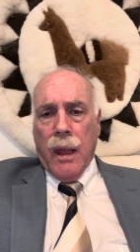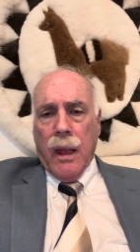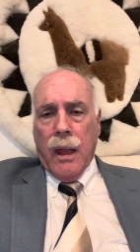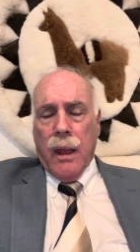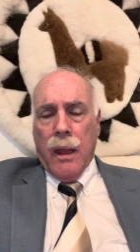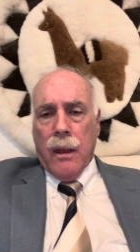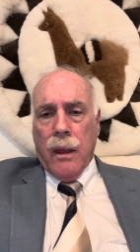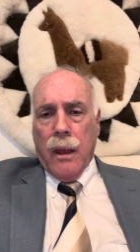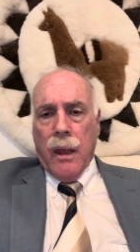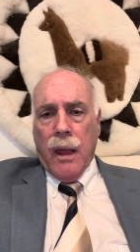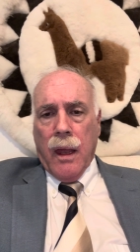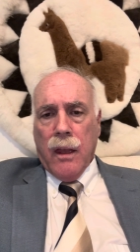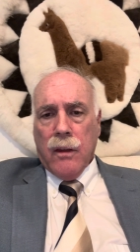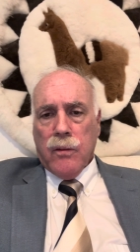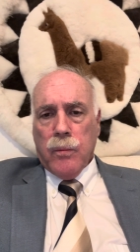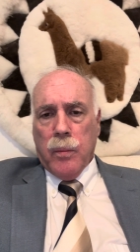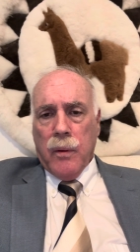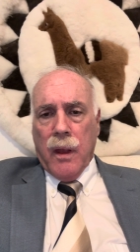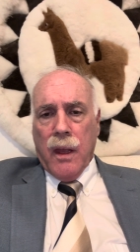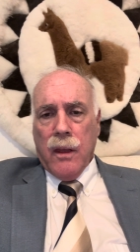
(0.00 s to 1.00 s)

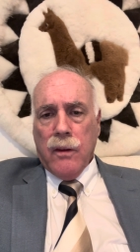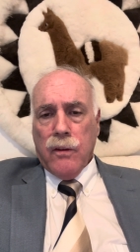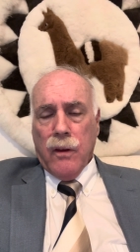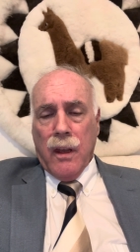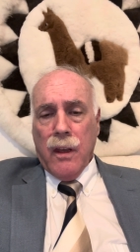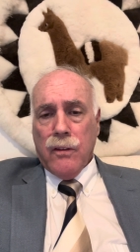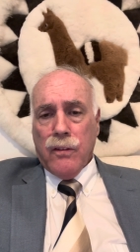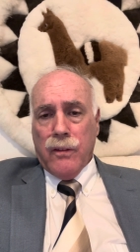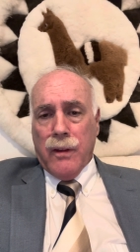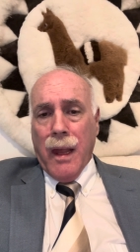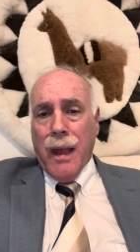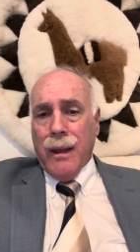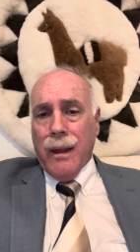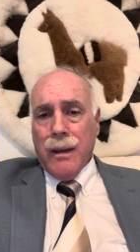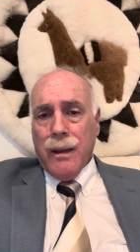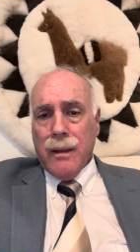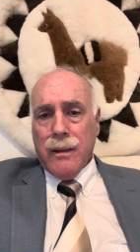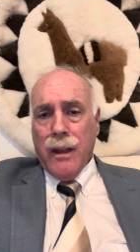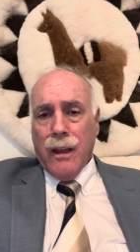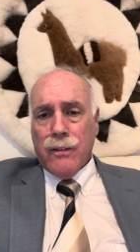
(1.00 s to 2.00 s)
is dead.
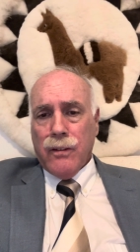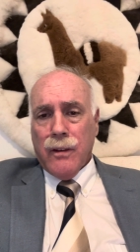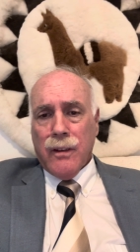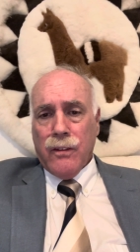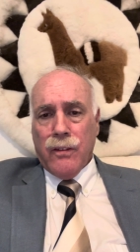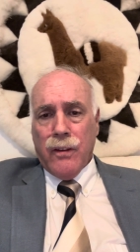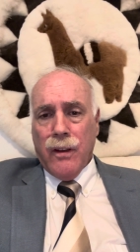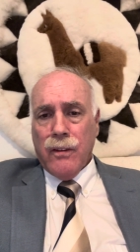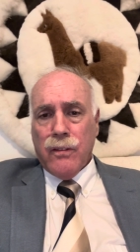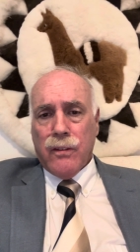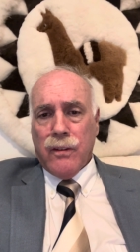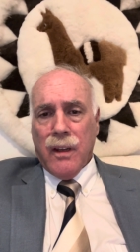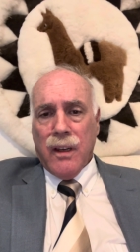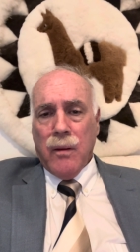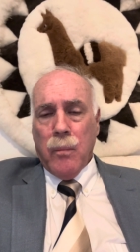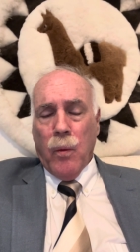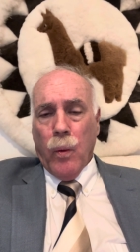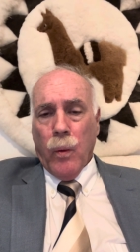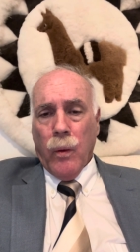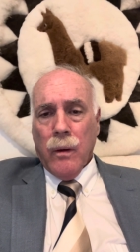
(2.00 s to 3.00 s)
It doesn't exist
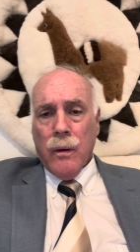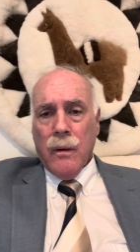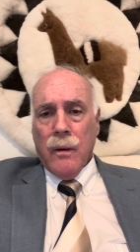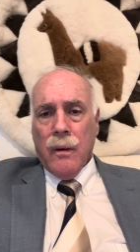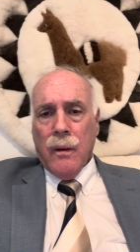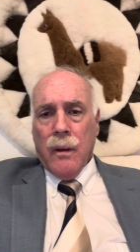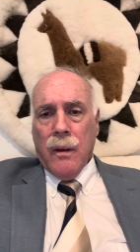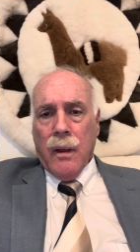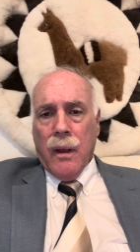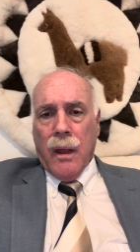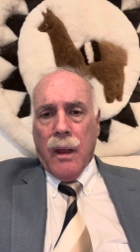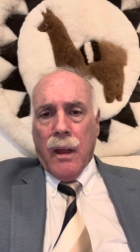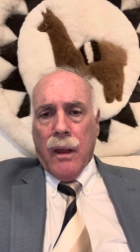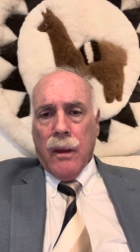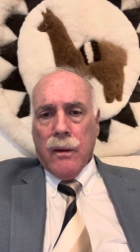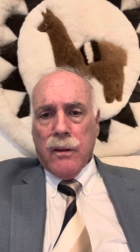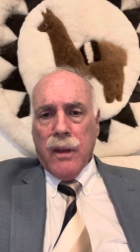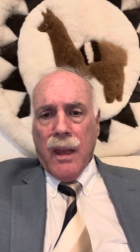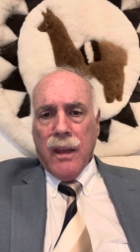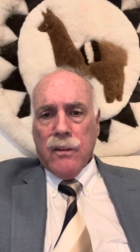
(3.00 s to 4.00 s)
anymore.
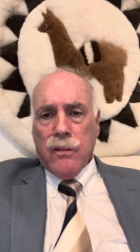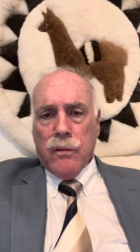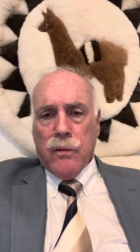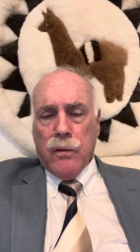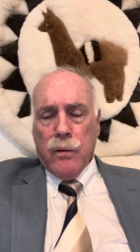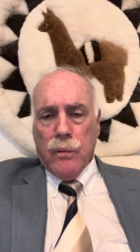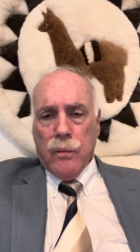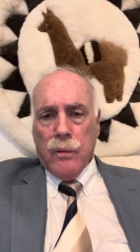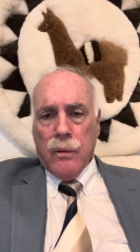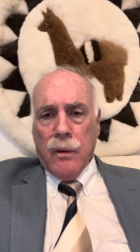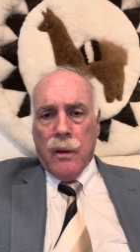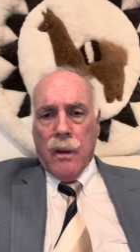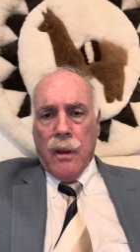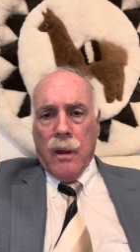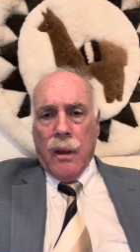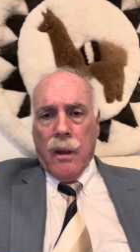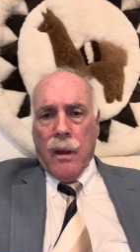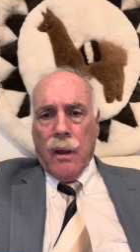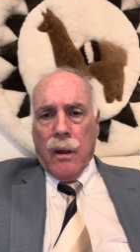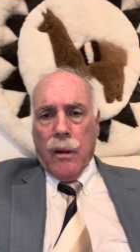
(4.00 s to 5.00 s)
Thanks to,
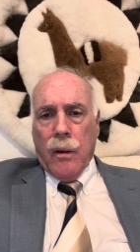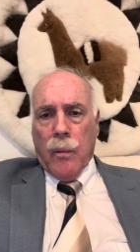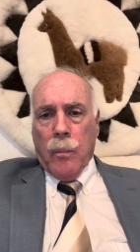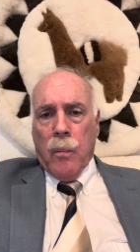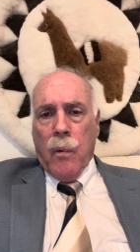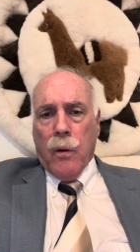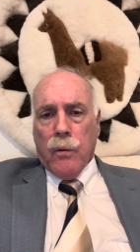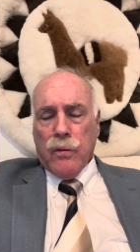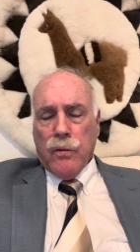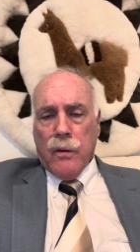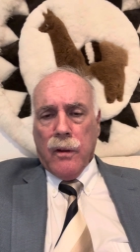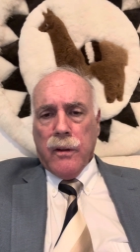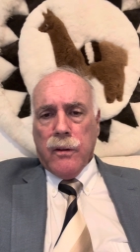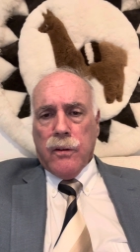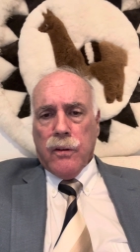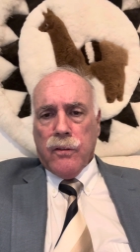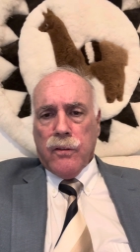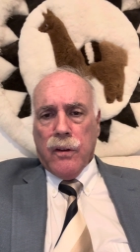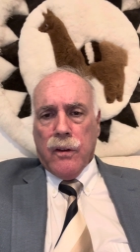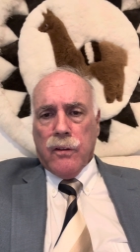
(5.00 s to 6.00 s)
mostly
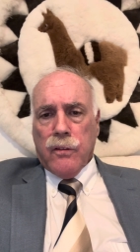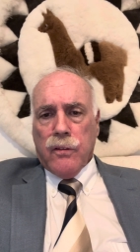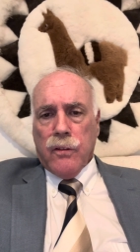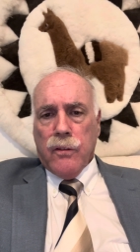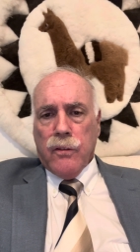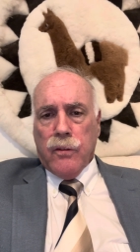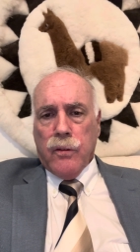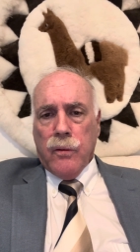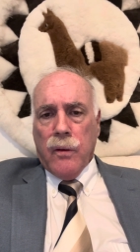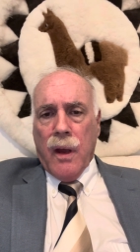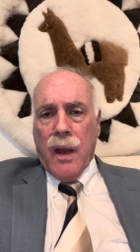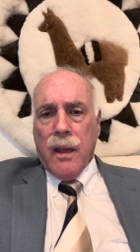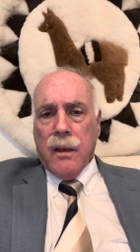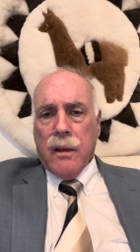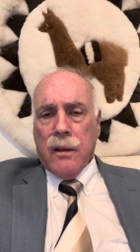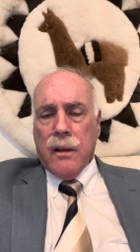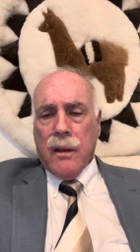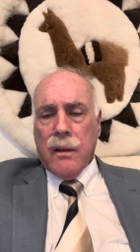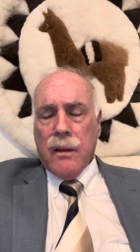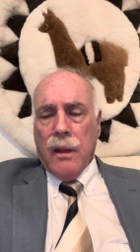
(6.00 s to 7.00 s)
to Citizens
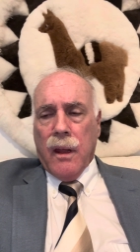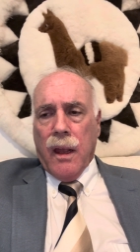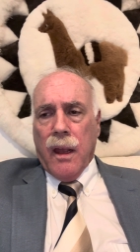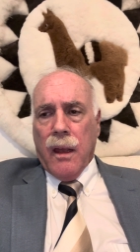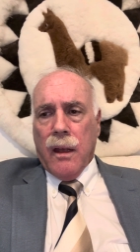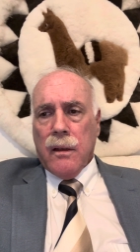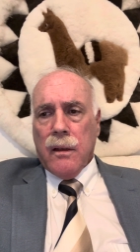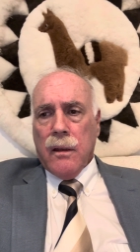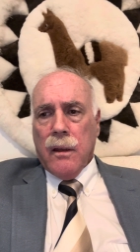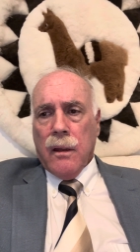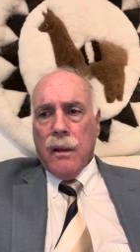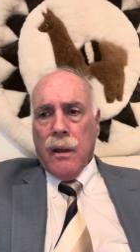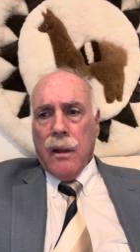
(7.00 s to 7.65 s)
United and